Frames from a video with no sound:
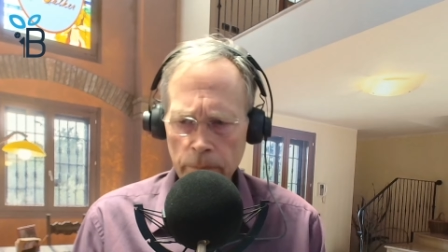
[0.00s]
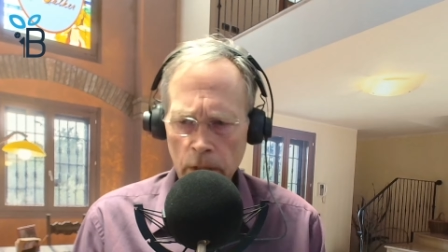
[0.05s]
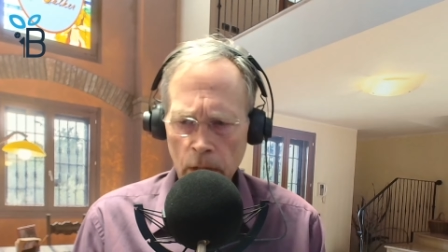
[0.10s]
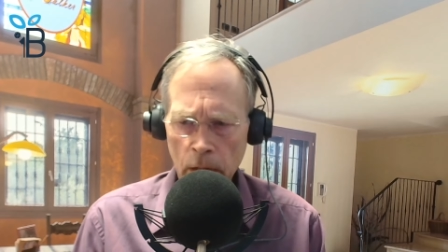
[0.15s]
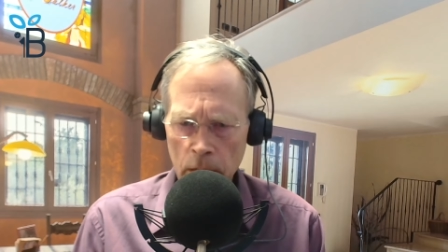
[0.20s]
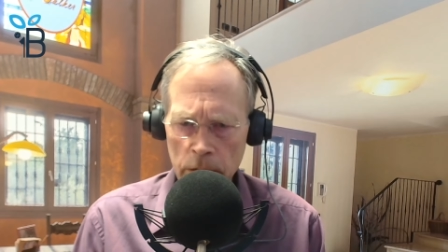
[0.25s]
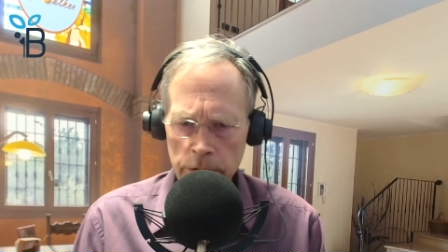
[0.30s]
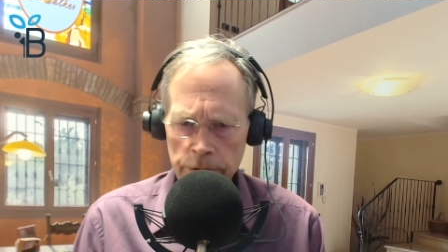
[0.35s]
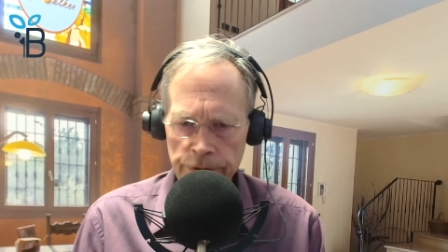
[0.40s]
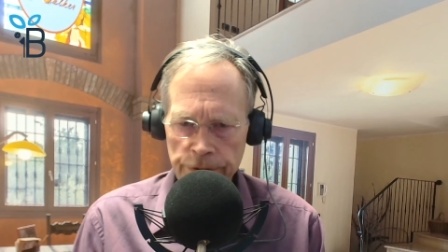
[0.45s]

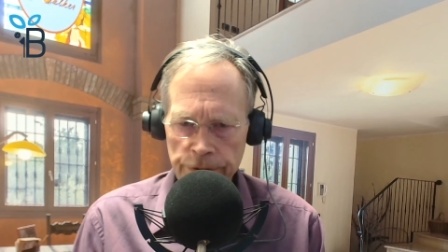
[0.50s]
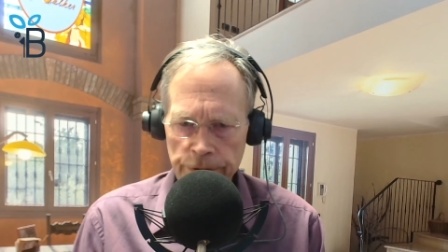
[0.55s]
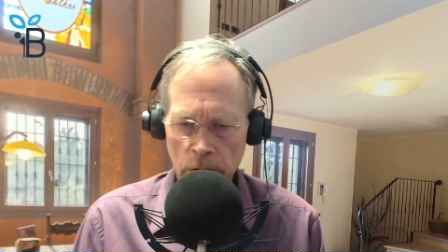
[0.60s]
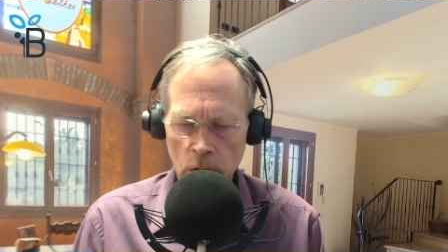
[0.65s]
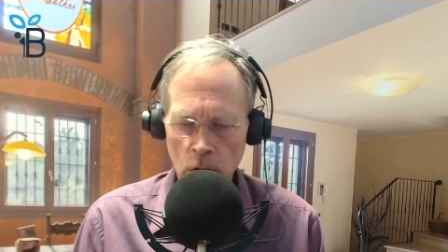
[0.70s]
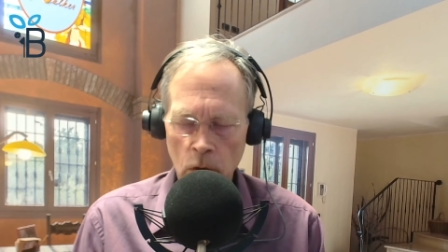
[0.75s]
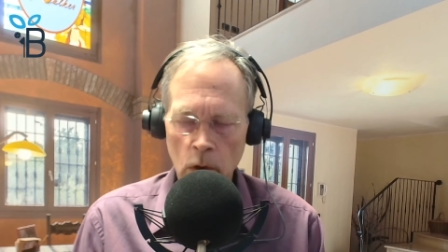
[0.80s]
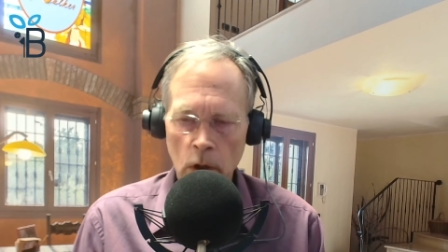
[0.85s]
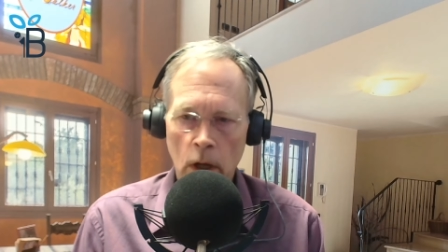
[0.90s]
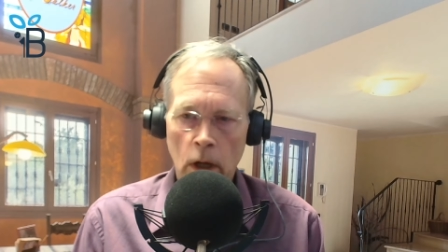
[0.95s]
And
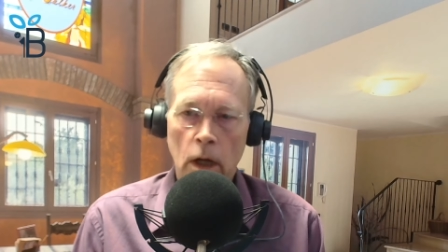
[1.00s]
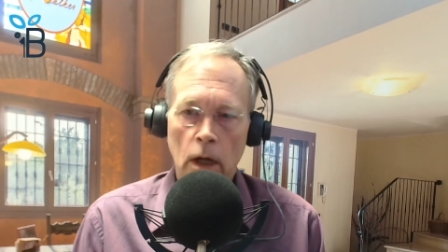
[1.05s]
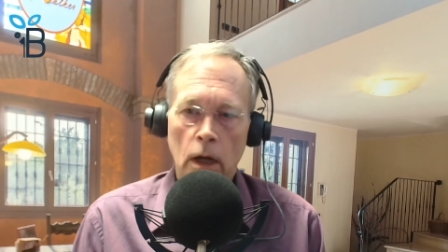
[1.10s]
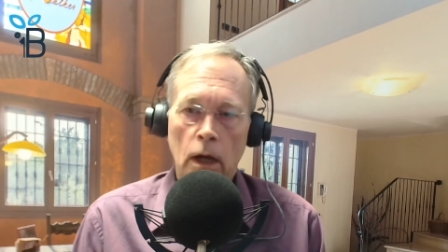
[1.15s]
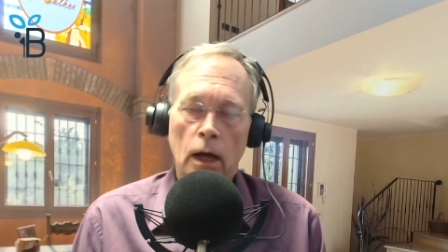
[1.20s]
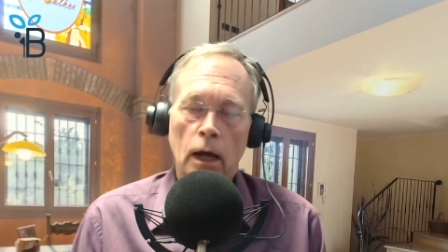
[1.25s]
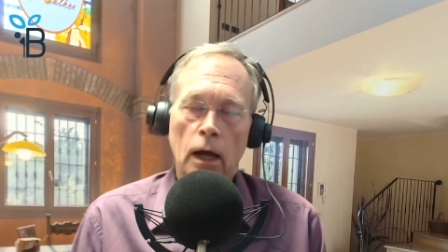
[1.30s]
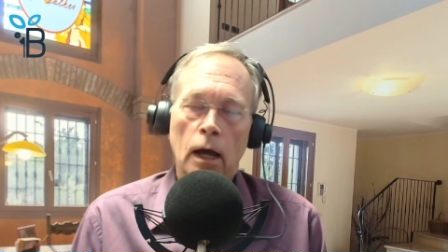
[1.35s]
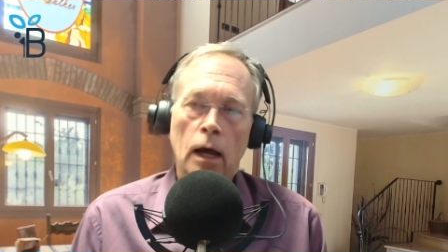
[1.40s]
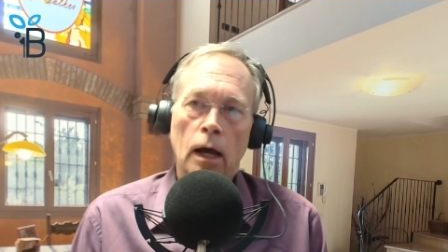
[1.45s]
so
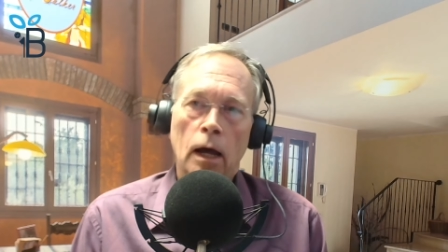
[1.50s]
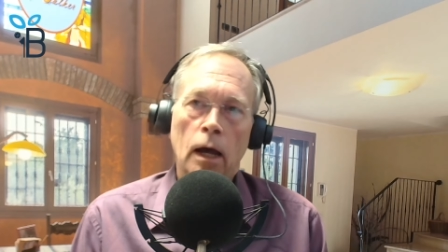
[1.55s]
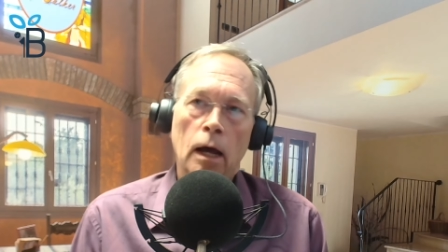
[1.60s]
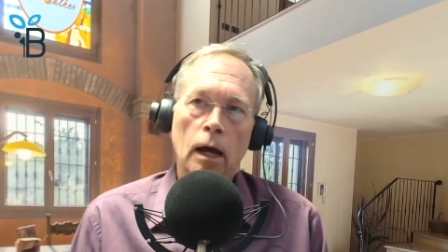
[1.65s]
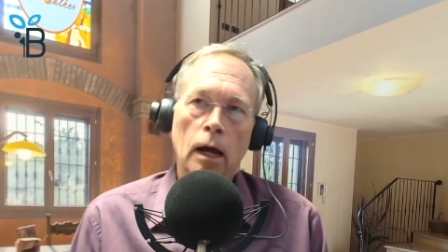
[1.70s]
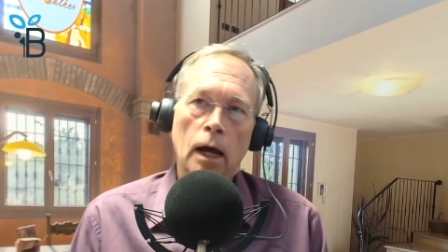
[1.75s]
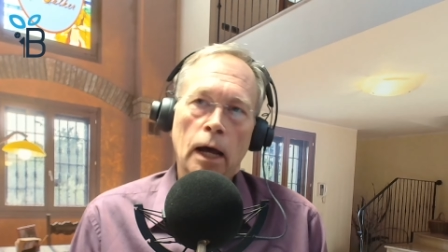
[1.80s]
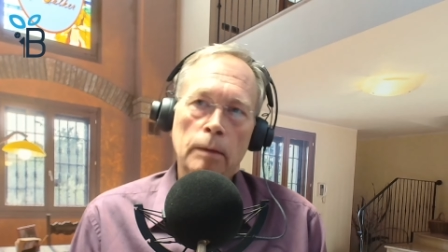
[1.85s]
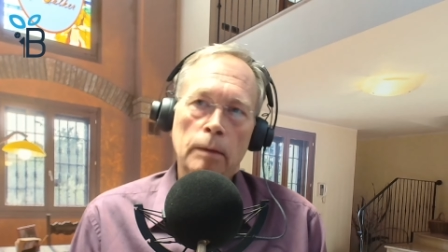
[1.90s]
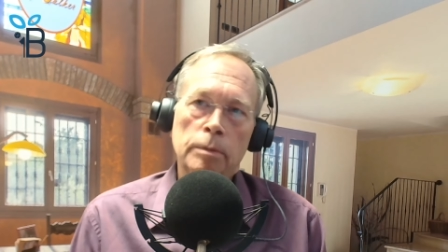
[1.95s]

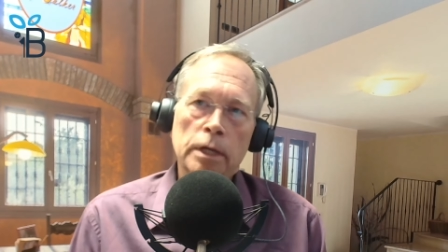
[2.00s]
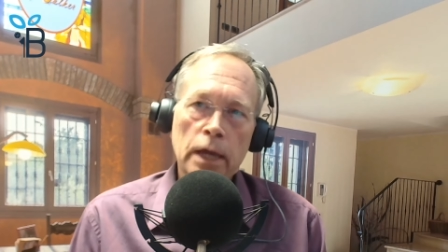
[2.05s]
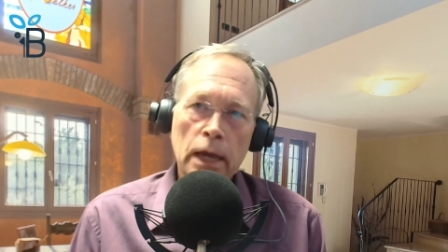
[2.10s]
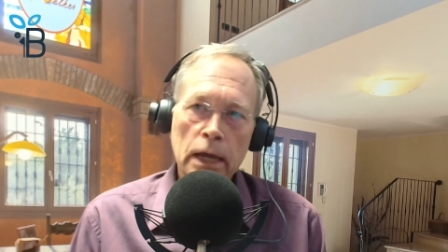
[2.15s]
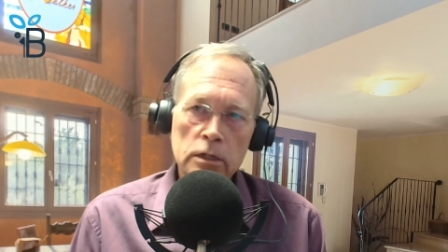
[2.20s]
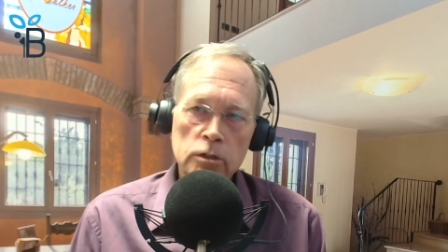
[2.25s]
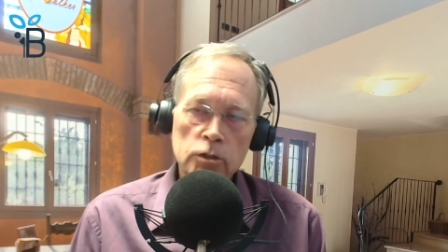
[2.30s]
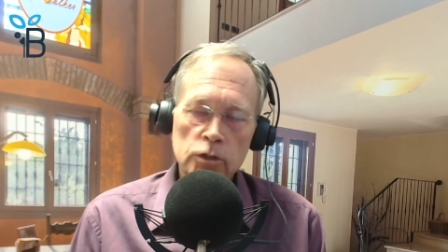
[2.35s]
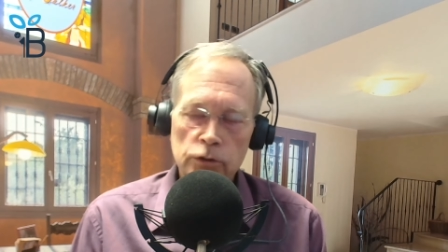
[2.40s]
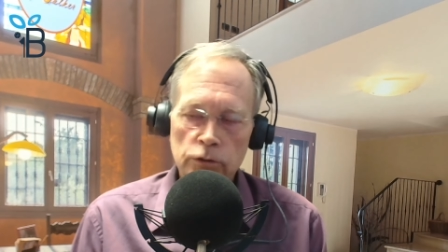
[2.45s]
I
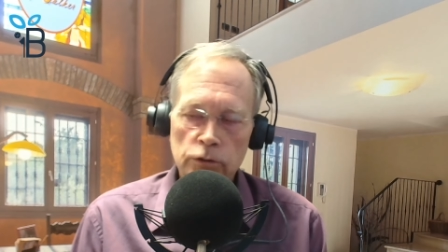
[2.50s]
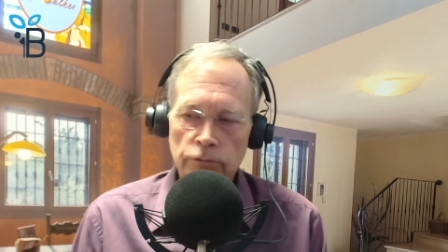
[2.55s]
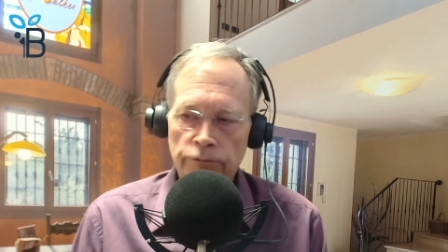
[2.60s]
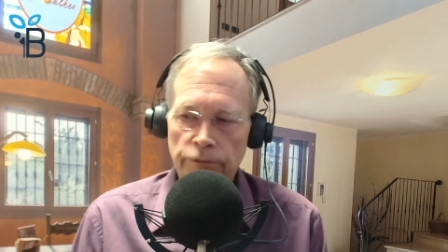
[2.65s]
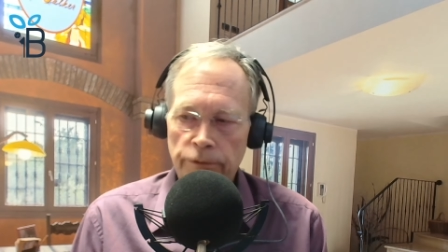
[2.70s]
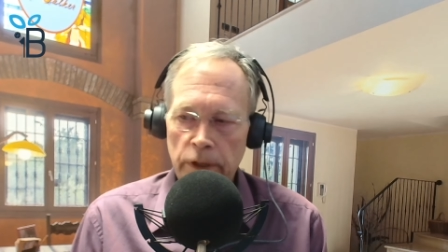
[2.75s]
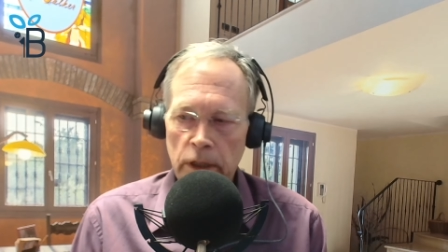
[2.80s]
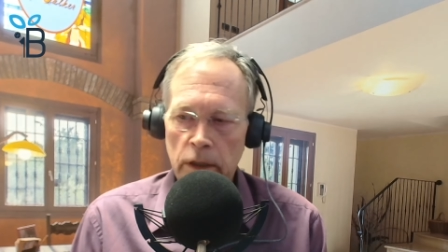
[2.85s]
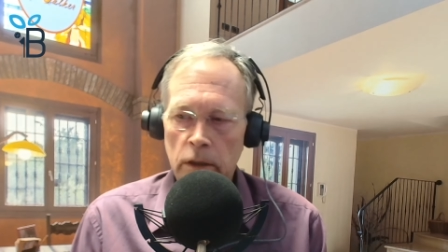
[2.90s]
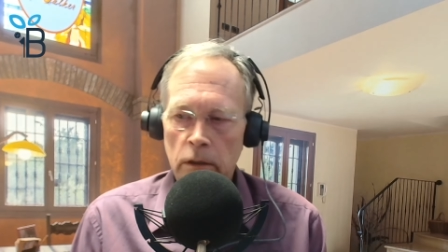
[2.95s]
began to
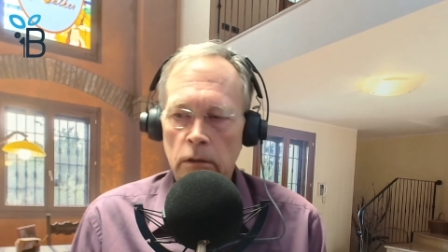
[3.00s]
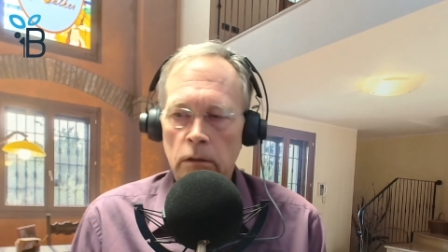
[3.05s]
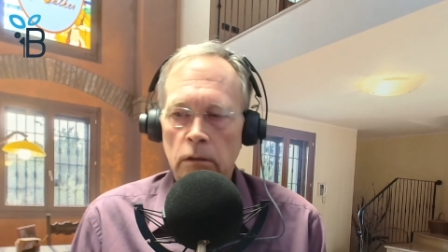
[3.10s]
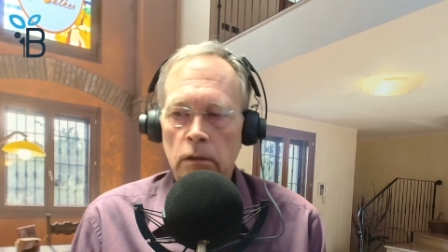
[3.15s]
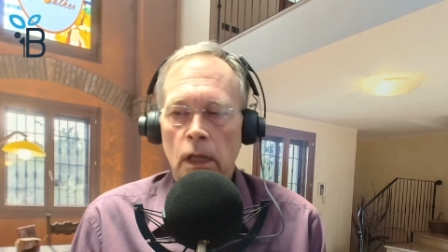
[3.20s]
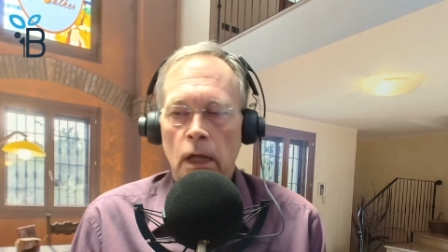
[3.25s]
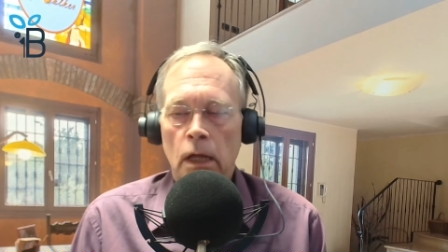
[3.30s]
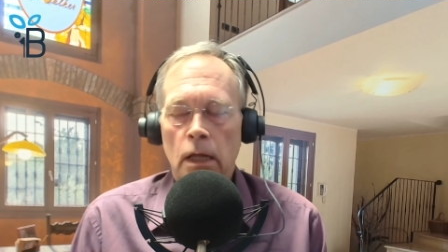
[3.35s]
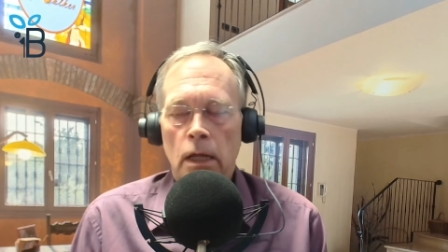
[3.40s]
feel